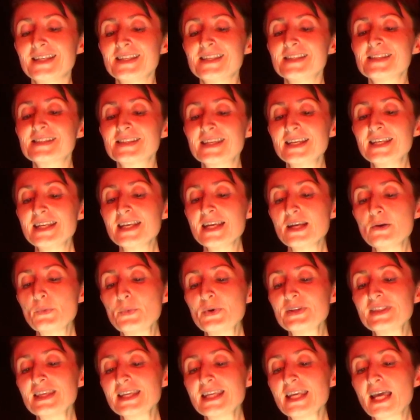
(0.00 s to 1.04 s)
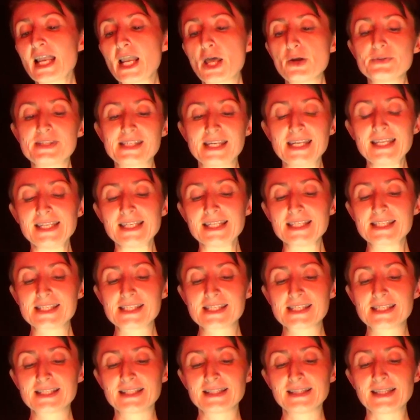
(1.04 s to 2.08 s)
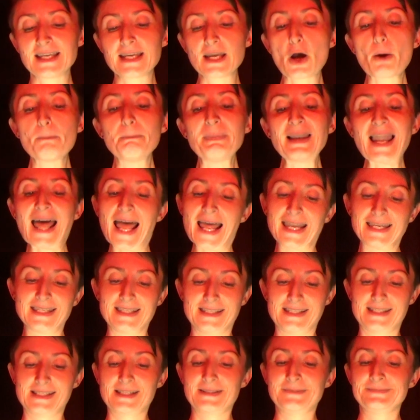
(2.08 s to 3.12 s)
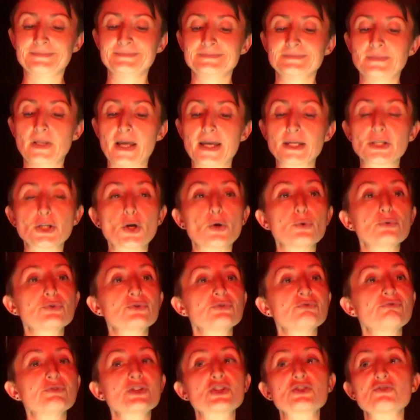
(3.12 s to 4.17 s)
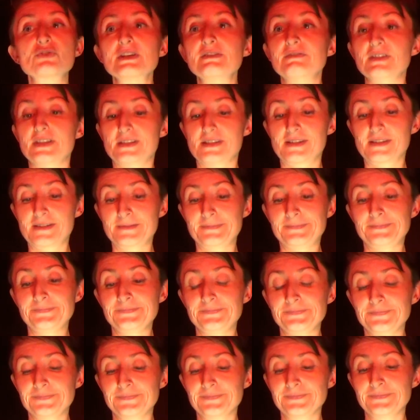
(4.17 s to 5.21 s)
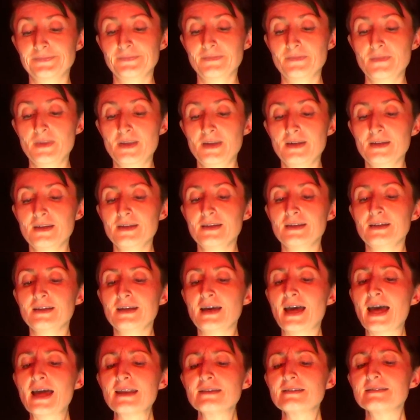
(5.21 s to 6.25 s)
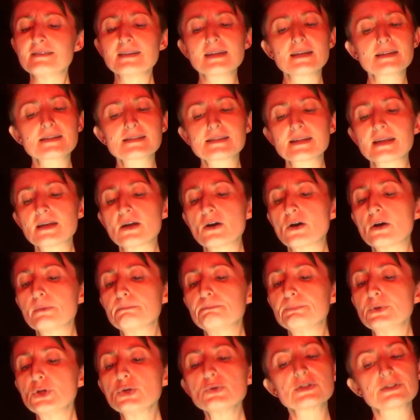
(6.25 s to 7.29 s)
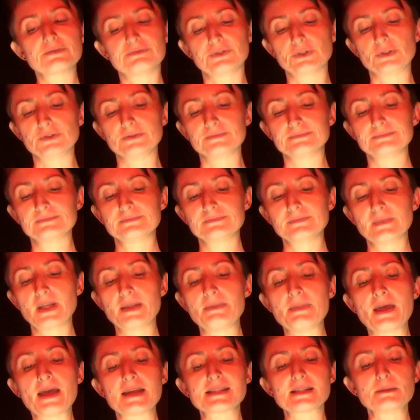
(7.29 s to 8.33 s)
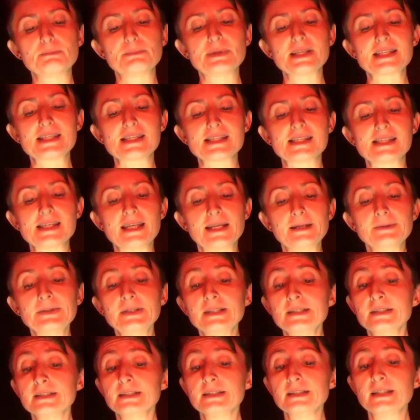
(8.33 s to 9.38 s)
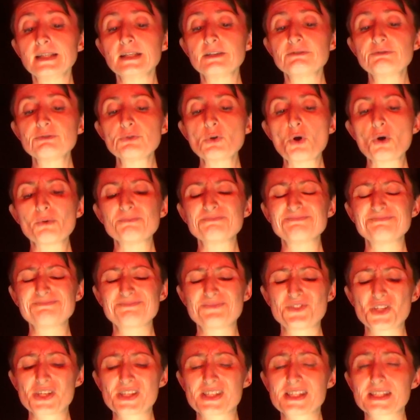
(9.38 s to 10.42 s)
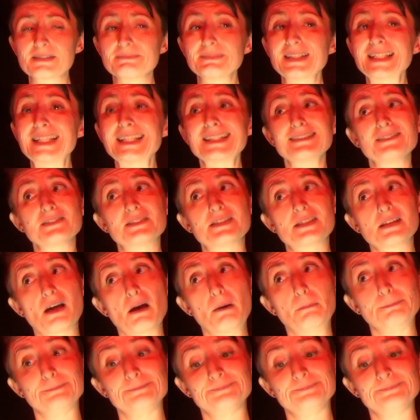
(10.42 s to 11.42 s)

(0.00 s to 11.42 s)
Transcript: Skinny with a yellow tint, they are bland, like golden retrievers. Anne thinks they are beautiful in their simplicity, if not just a little dumb.